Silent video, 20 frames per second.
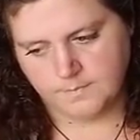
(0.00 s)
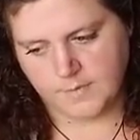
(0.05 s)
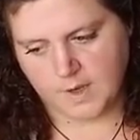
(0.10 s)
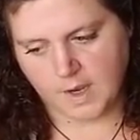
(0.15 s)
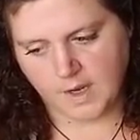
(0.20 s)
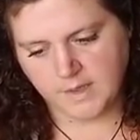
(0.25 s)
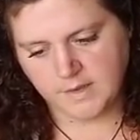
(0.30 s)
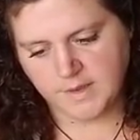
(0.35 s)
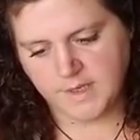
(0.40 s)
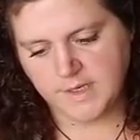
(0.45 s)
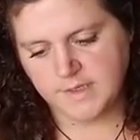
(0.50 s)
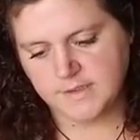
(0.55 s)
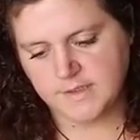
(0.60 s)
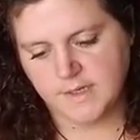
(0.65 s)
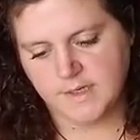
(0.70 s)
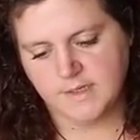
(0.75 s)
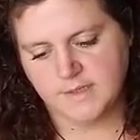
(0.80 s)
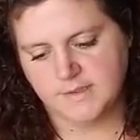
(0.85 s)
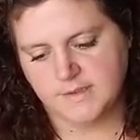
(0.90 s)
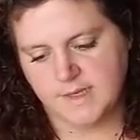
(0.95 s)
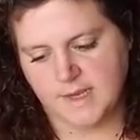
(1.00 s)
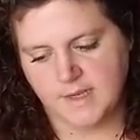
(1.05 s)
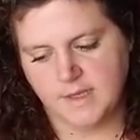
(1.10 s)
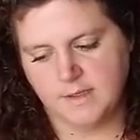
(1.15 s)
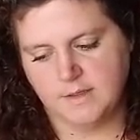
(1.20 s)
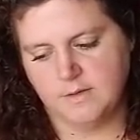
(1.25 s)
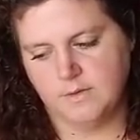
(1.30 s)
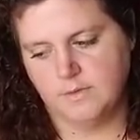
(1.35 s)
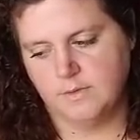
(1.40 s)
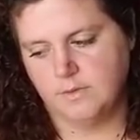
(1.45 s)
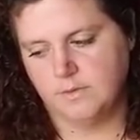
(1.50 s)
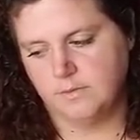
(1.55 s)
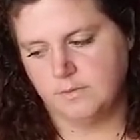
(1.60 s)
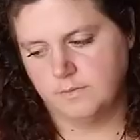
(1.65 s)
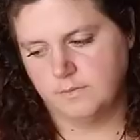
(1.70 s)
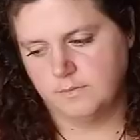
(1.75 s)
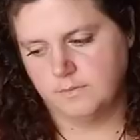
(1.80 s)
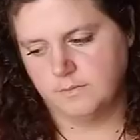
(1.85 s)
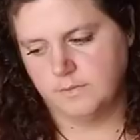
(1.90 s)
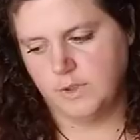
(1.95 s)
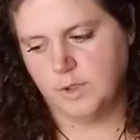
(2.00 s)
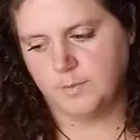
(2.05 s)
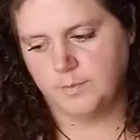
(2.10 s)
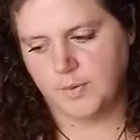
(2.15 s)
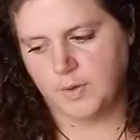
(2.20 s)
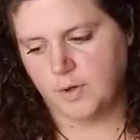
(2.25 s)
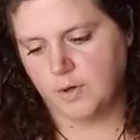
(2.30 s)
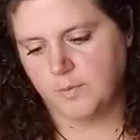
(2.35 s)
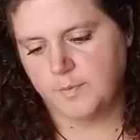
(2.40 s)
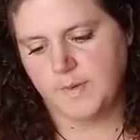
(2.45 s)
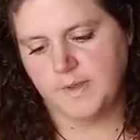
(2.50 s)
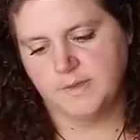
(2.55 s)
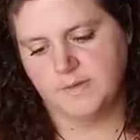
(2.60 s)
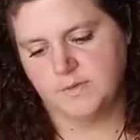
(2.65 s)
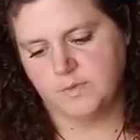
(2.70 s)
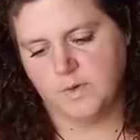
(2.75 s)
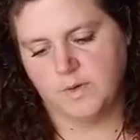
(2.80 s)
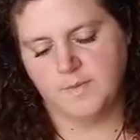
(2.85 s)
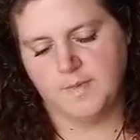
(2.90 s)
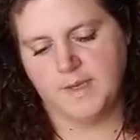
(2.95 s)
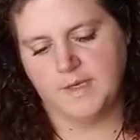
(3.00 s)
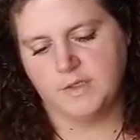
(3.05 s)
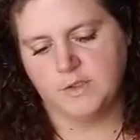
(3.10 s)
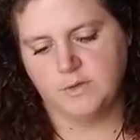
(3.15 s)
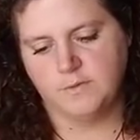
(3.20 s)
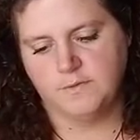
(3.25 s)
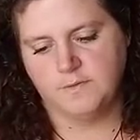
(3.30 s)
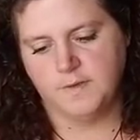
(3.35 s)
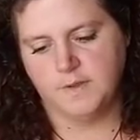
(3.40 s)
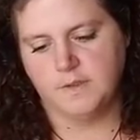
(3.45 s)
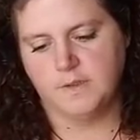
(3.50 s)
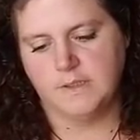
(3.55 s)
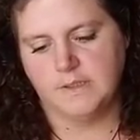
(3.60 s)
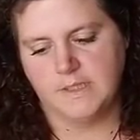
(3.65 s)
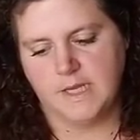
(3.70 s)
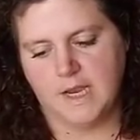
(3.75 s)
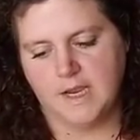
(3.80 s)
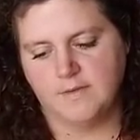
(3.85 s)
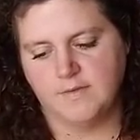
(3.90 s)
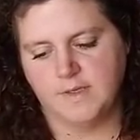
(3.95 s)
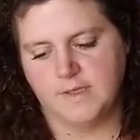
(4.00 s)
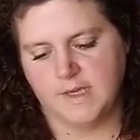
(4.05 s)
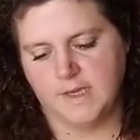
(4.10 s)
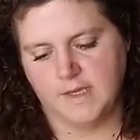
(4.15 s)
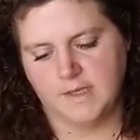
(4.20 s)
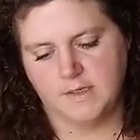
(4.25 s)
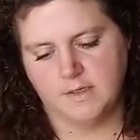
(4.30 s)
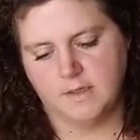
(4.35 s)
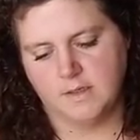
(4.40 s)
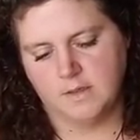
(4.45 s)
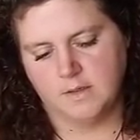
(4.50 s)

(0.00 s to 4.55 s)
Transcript: Find things that excite you. Your purpose. What makes you feel alive again.